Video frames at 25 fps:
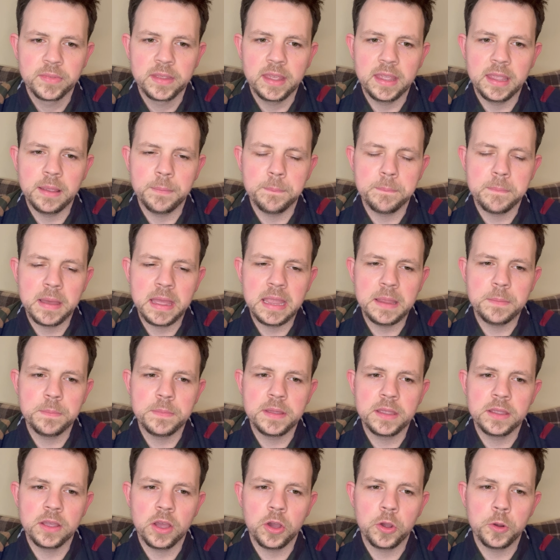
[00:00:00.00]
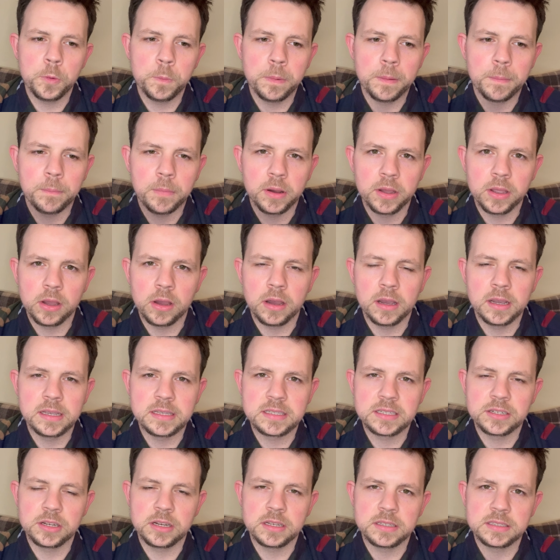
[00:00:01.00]
It made me open my eyes
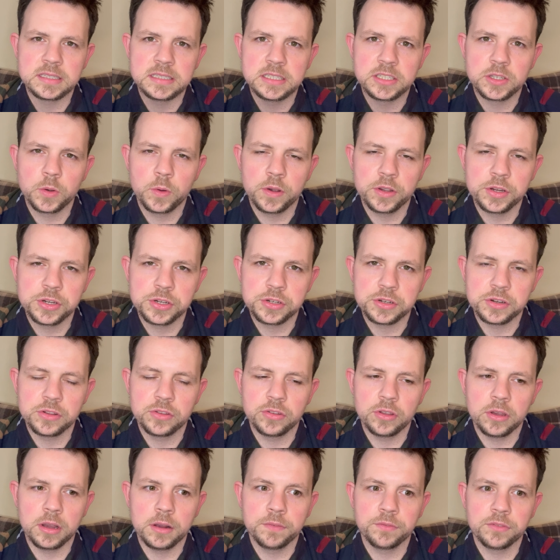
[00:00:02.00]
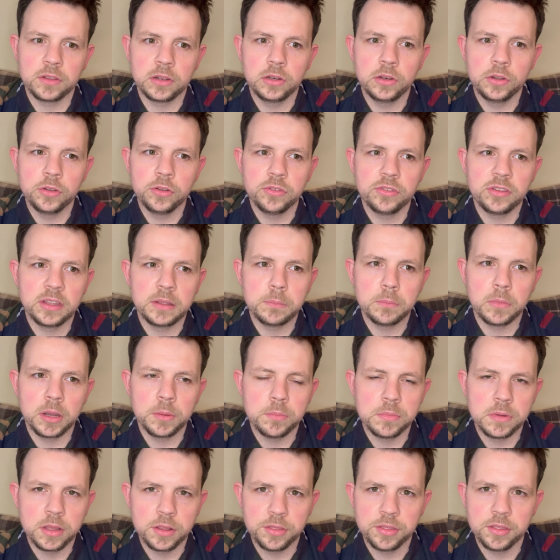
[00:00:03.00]
and ask these questions after losing my
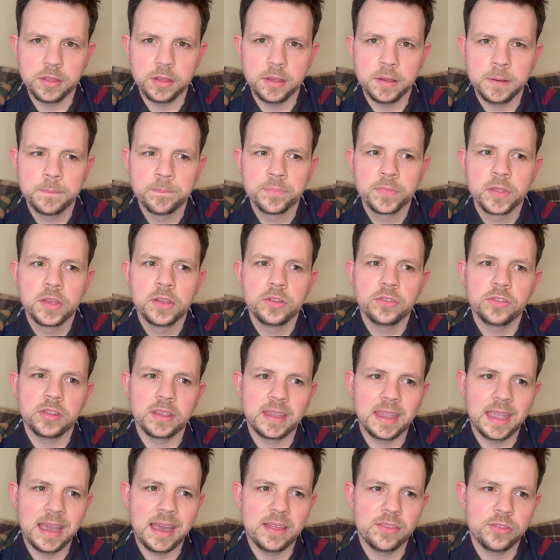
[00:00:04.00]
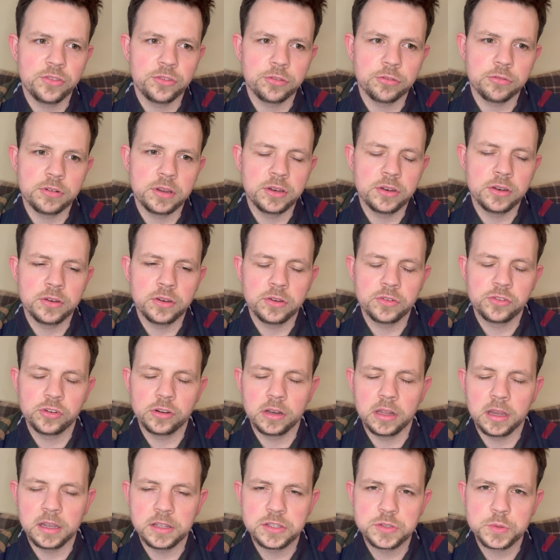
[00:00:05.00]
mother to cancer in
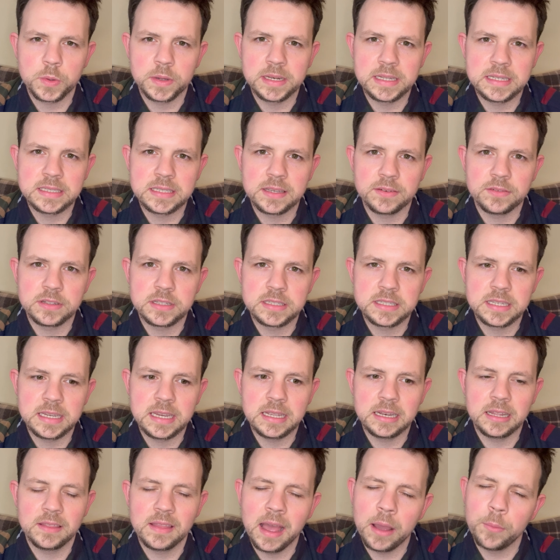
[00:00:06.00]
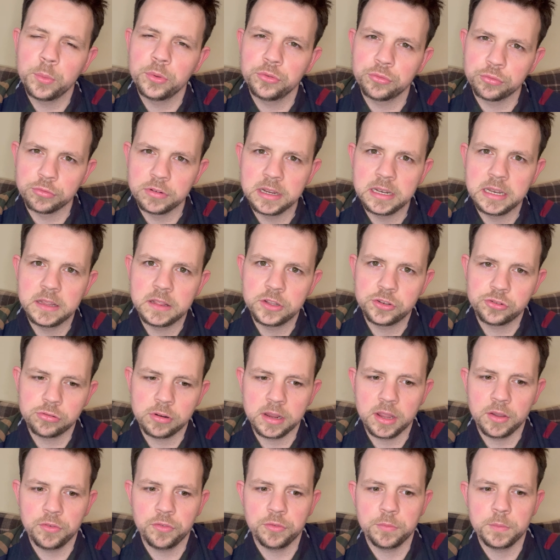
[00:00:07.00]
July 2017. And that was really the
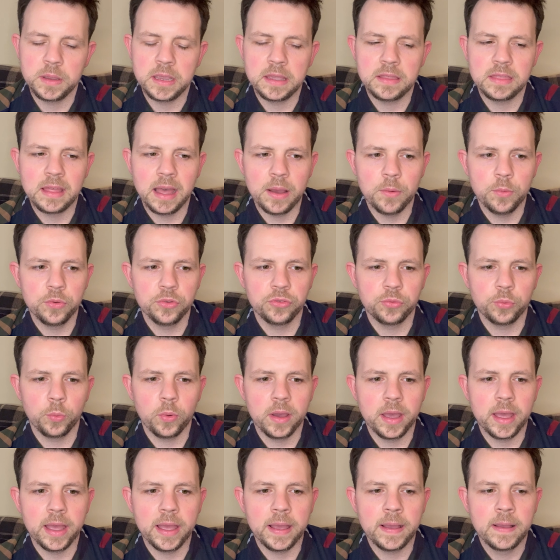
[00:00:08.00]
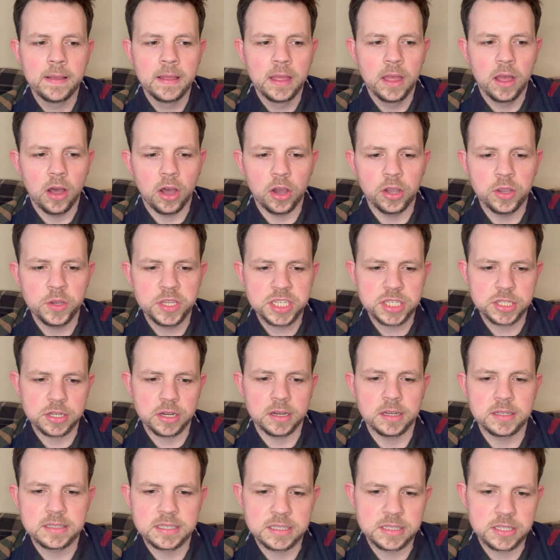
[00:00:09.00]
trigger for me. That was where I
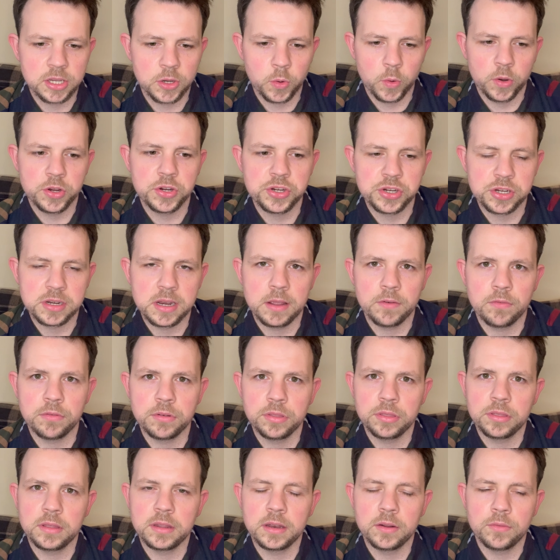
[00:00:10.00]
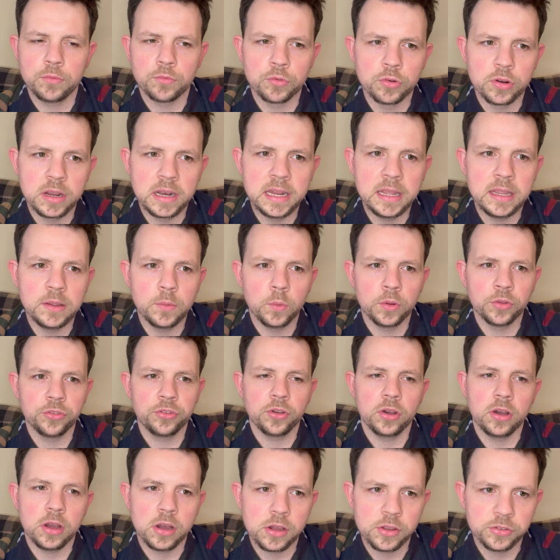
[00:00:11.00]
started to question everything and really want
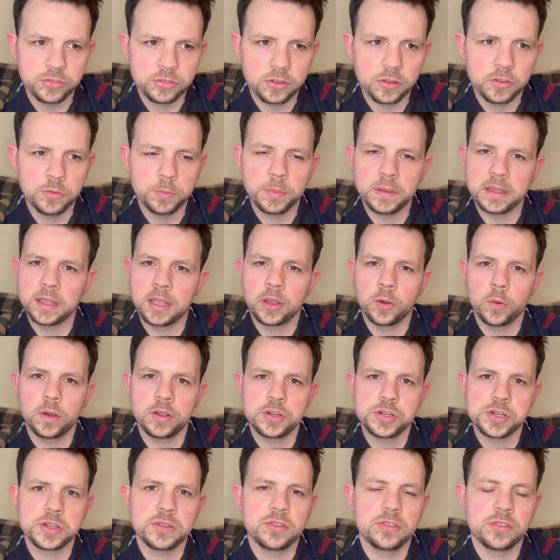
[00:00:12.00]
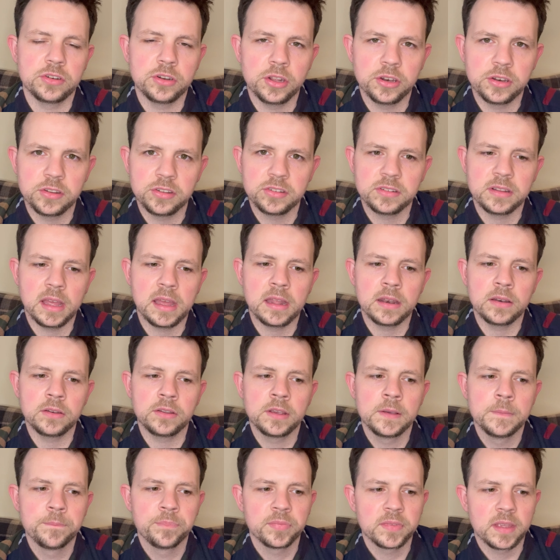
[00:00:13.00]
to ask those bigger questions and understand
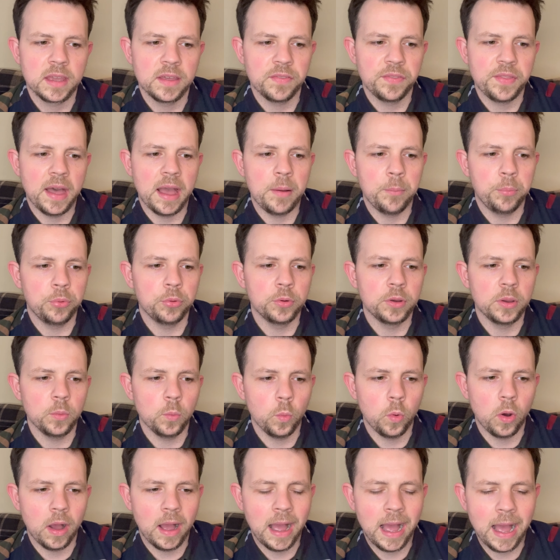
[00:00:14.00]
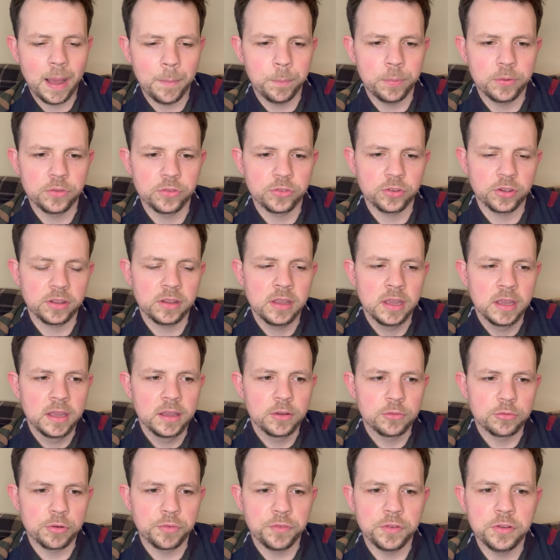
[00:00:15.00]
at that point what happens. I
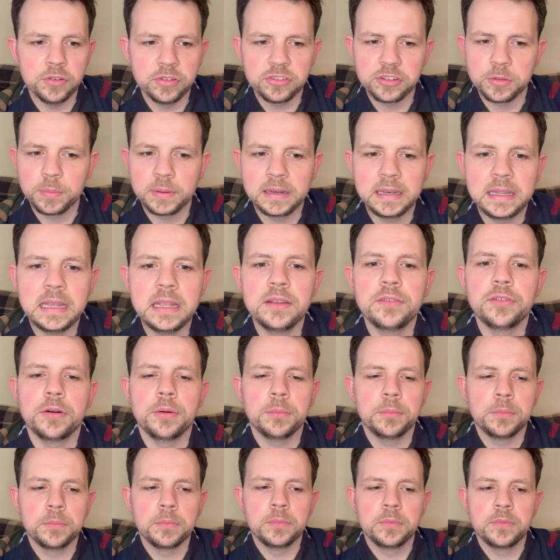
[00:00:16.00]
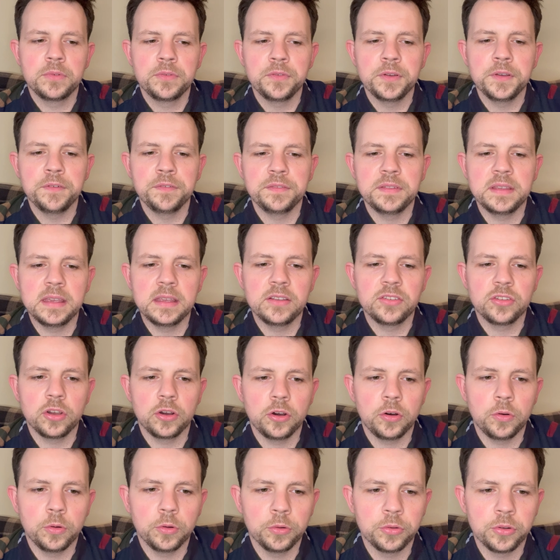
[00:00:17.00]
refused to believe at 50 years
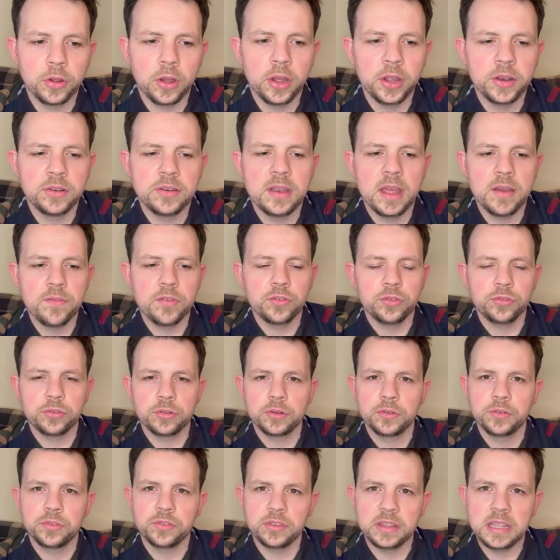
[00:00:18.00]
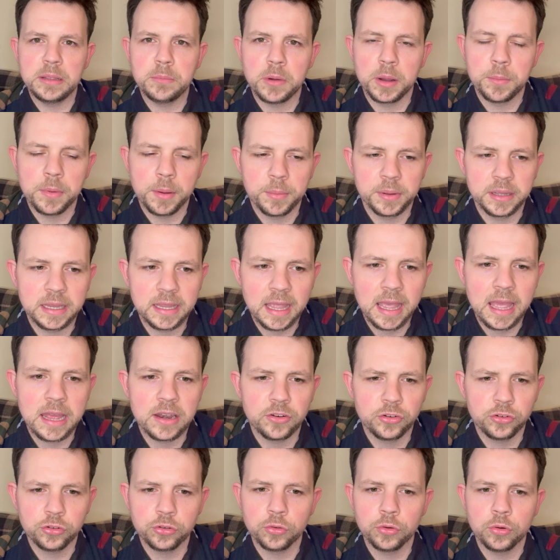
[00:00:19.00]
old I'd never sort of see my mum again.
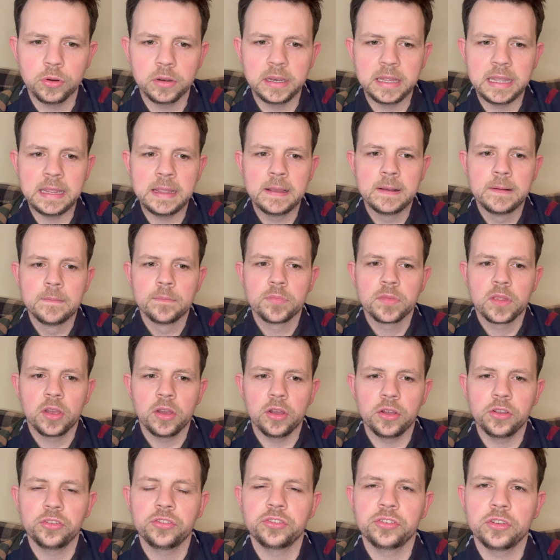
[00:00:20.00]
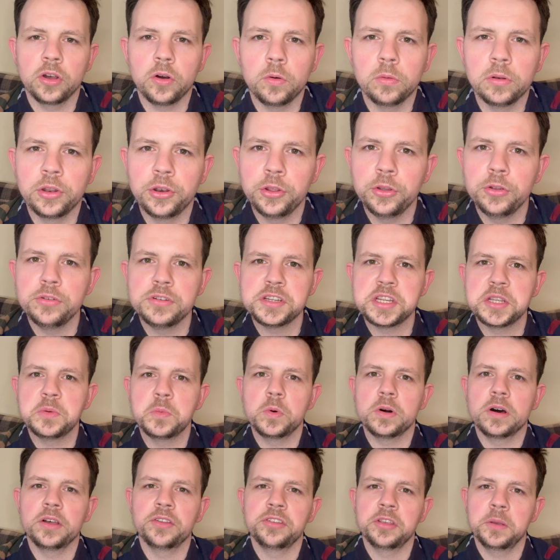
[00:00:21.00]
Surely her soul and who she
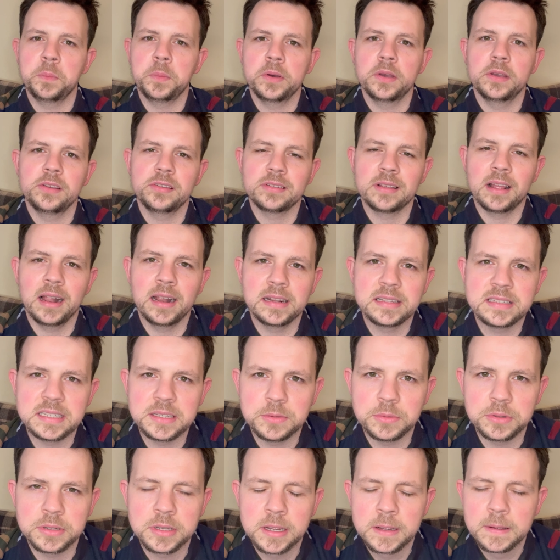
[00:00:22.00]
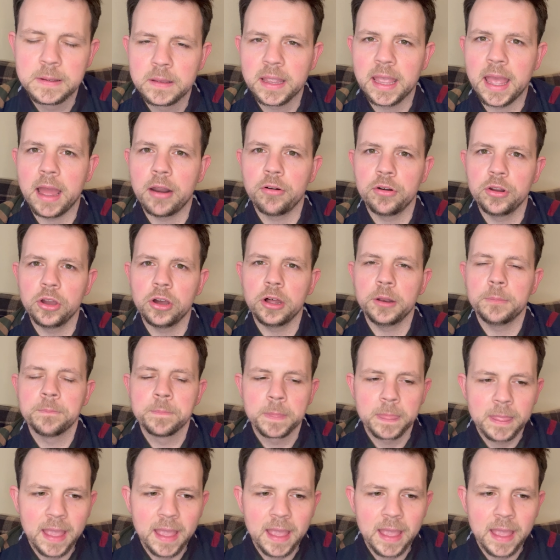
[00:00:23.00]
was, her personality would carry on.